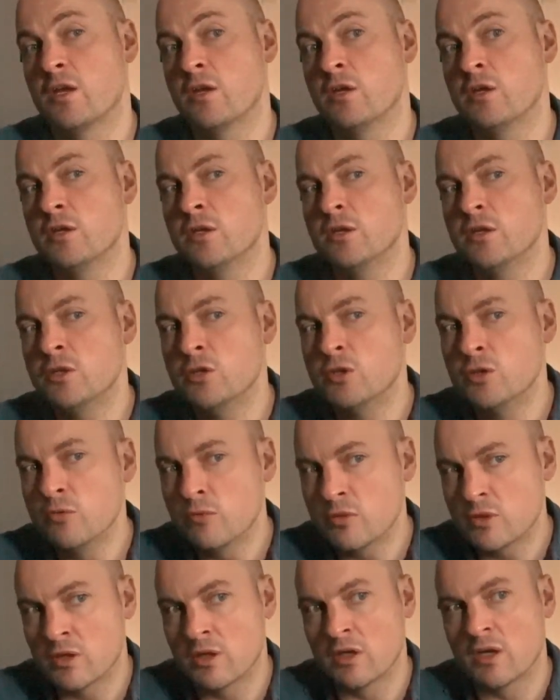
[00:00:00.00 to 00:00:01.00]
you
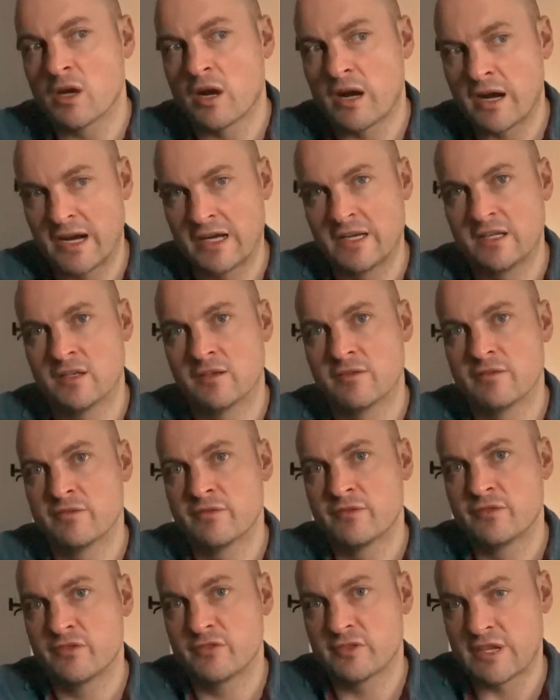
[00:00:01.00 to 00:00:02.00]
can kind of
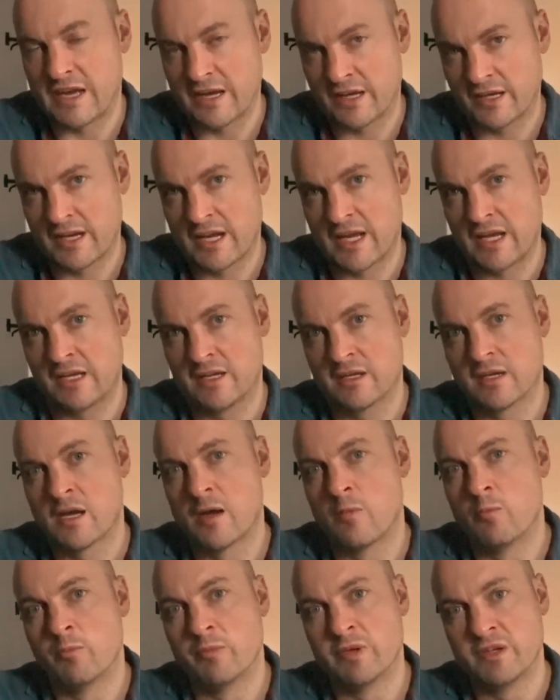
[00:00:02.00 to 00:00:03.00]
stagnate
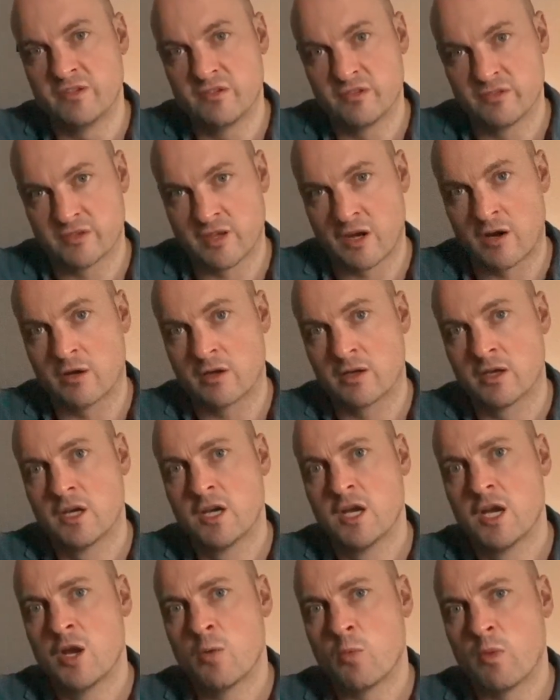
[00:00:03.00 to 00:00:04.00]
and be stuck
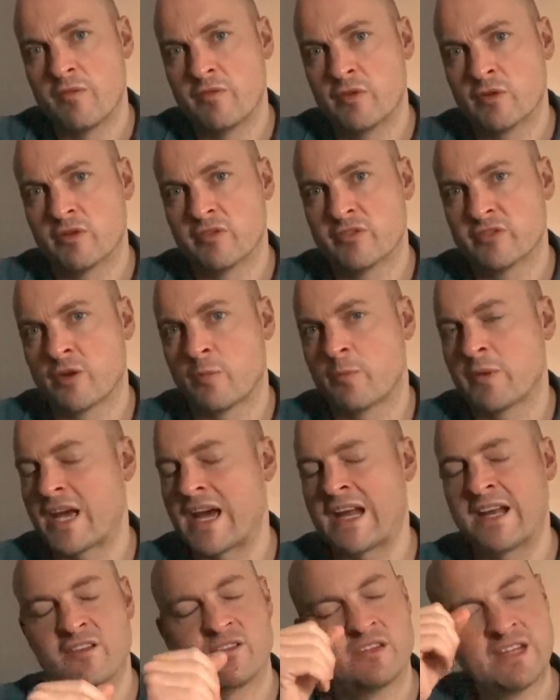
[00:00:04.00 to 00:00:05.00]
with your insomnia.
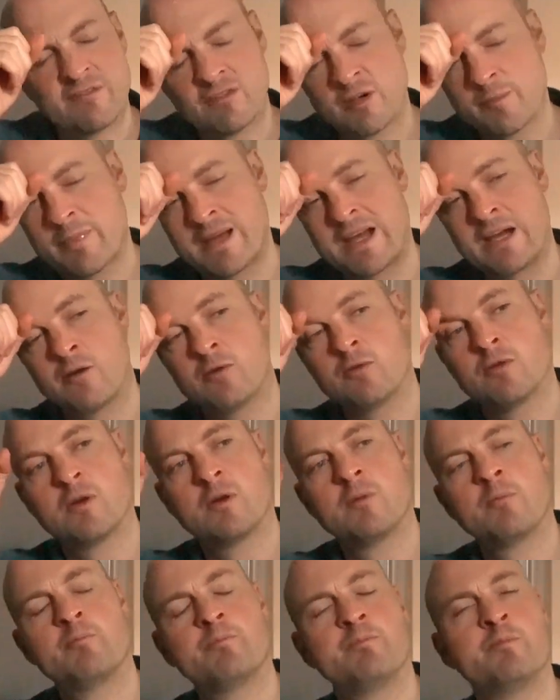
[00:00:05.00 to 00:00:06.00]
And it's never about
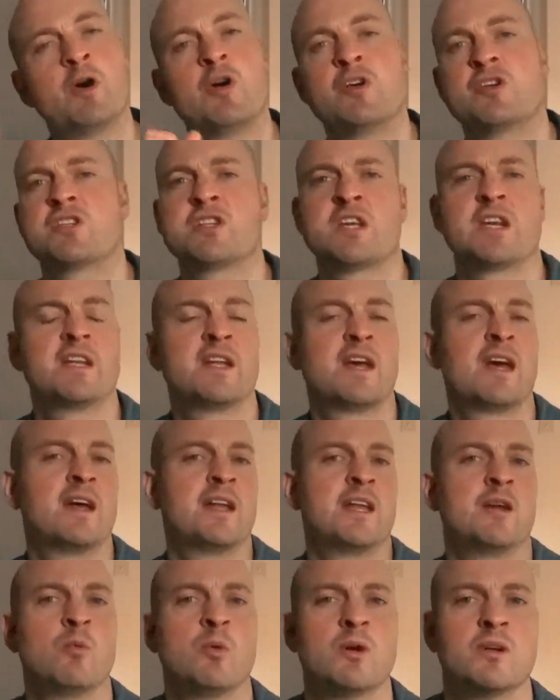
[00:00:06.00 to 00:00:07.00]
pushing
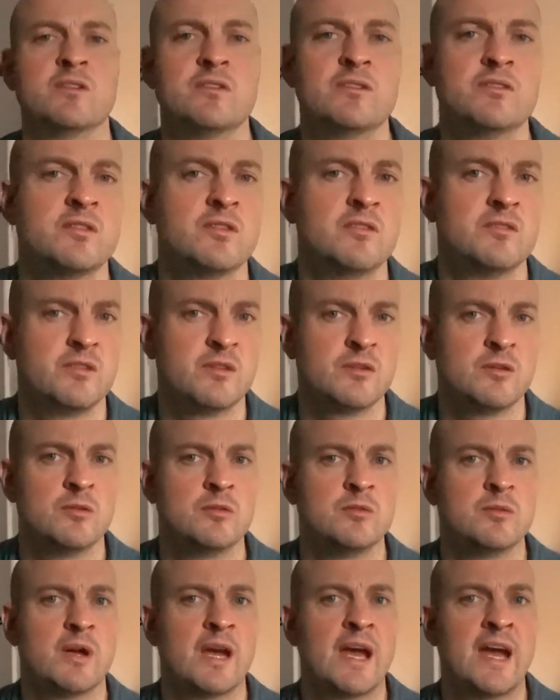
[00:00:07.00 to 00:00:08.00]
anyone to
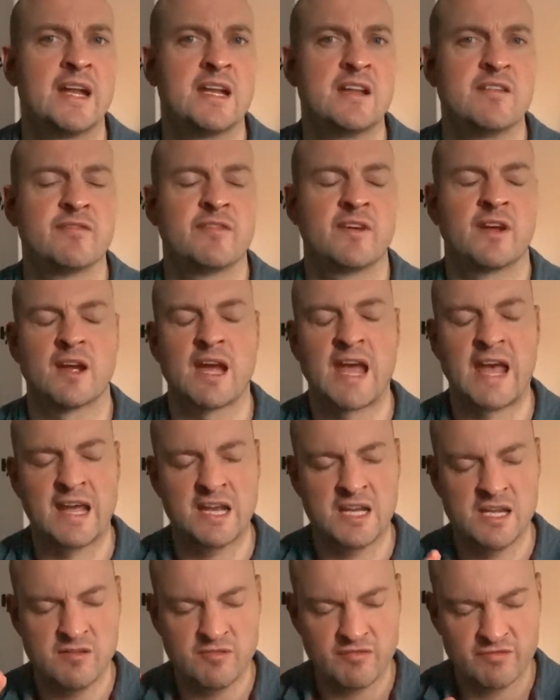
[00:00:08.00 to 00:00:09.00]
do anything.
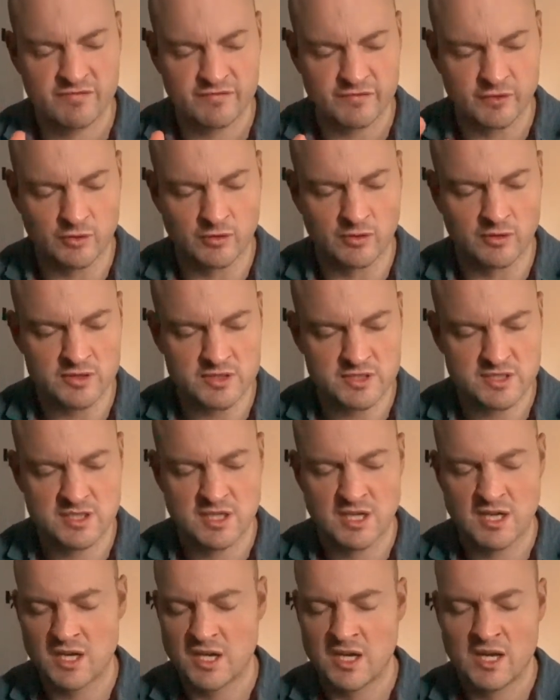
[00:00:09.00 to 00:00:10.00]
Any
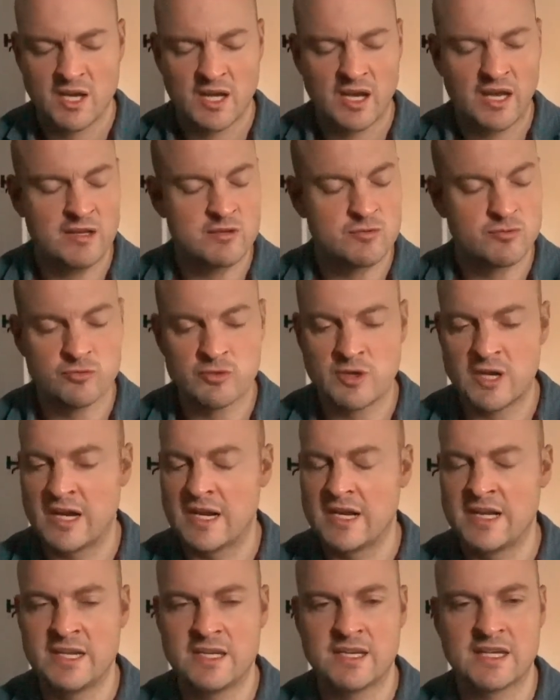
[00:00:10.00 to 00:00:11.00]
force is
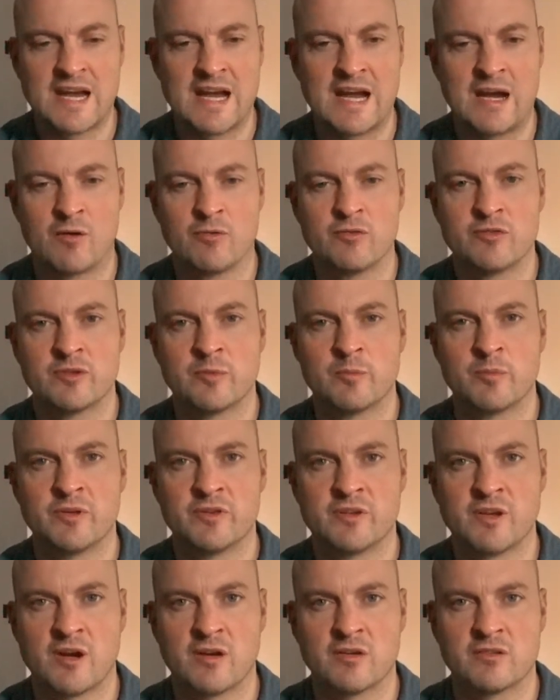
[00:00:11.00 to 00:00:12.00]
really
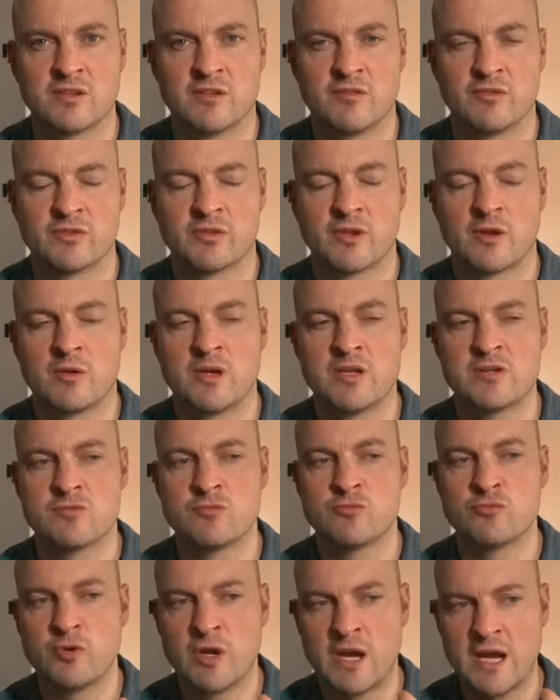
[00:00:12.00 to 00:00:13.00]
counterproductive. So it's
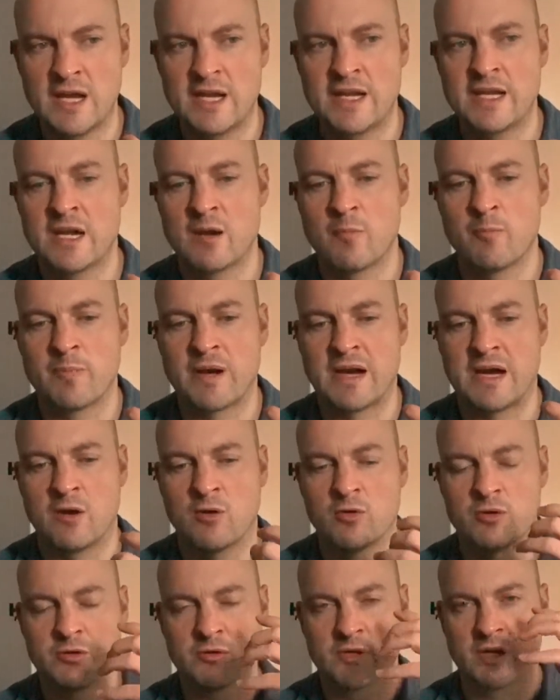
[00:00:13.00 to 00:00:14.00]
really
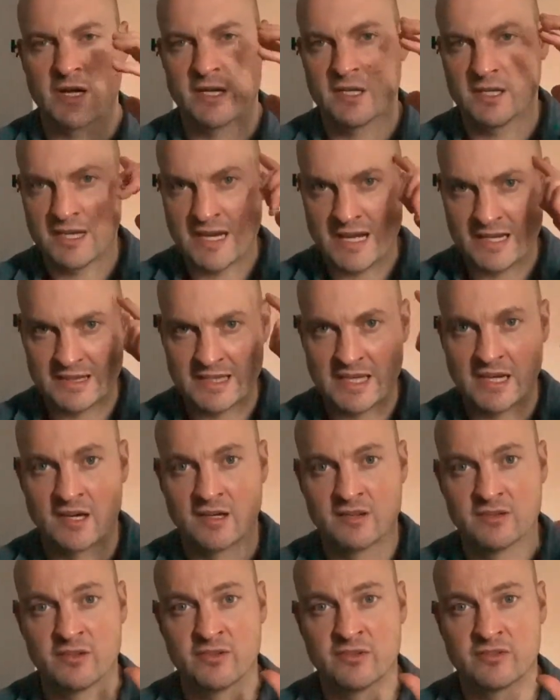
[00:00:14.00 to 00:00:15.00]
about you kind of get that
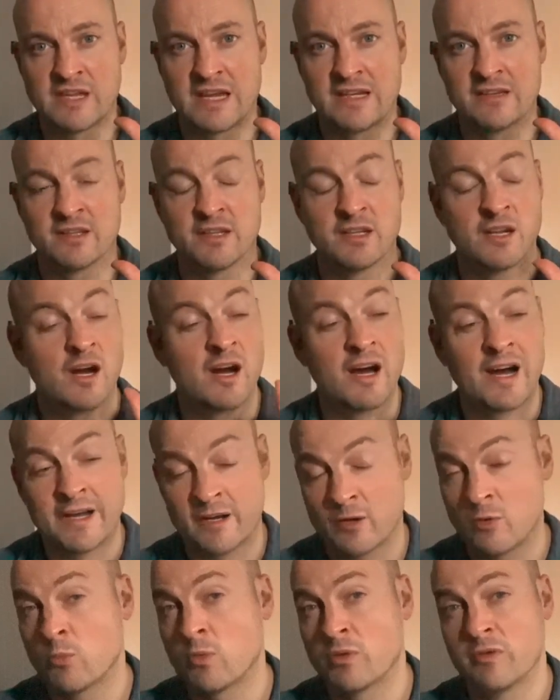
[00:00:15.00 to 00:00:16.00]
understanding. I
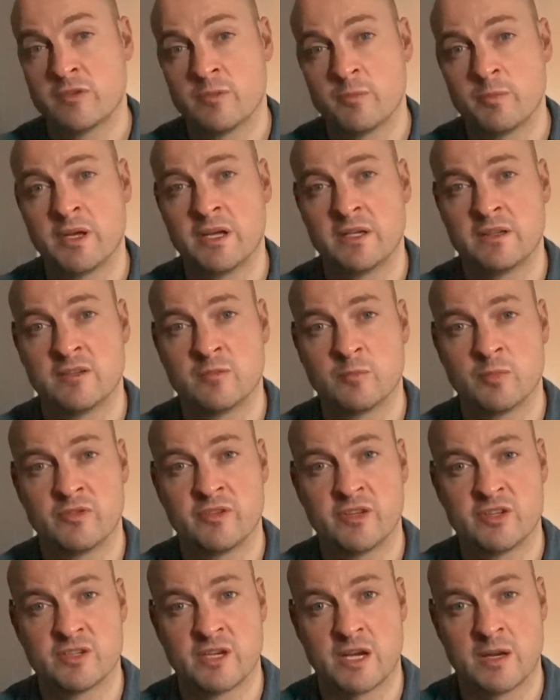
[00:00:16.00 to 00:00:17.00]
don't want to be in this
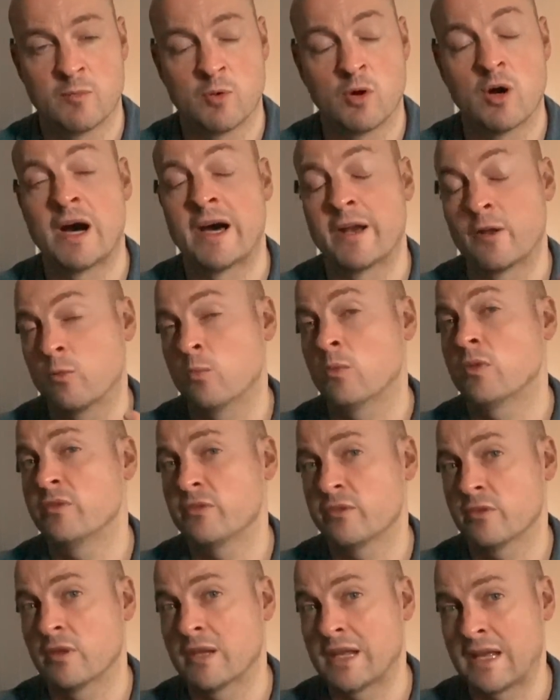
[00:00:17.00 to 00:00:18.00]
position anymore. I don't
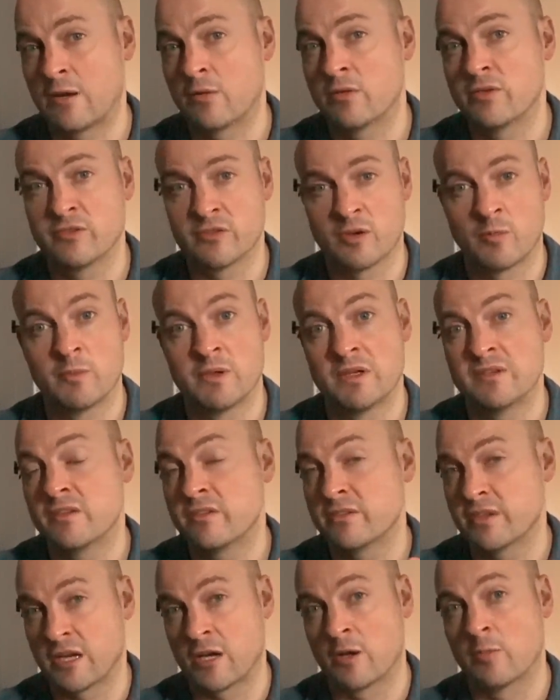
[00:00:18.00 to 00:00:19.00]
want to allow insomnia to
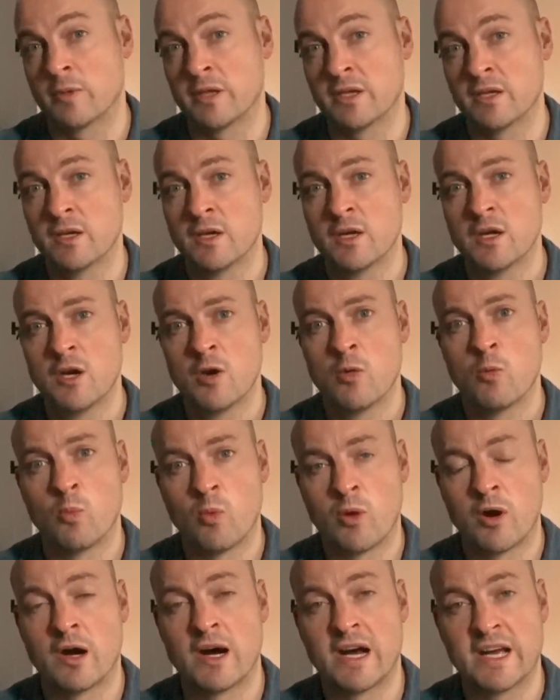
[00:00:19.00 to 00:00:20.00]
tell me
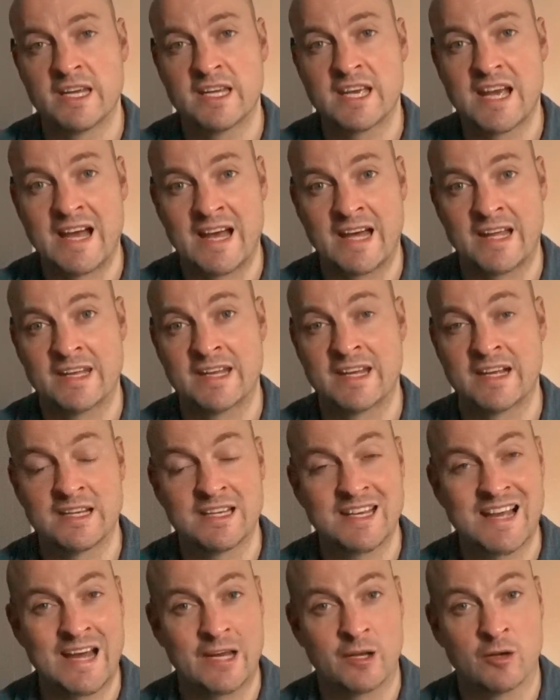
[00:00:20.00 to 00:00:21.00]
what I can and
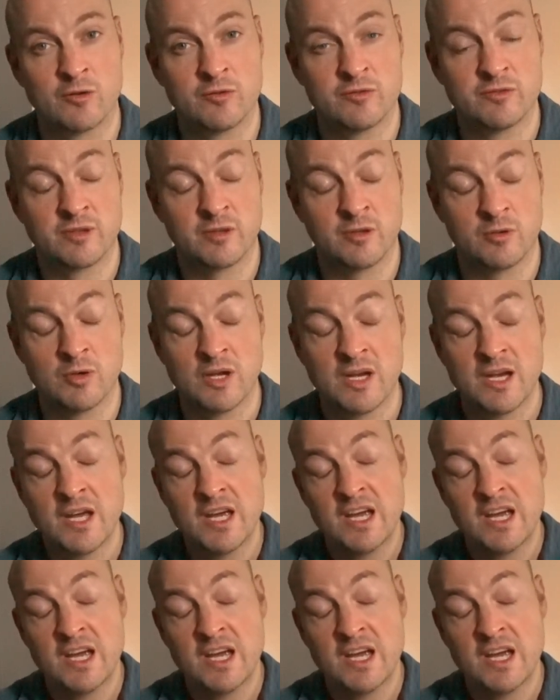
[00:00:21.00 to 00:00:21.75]
cannot do.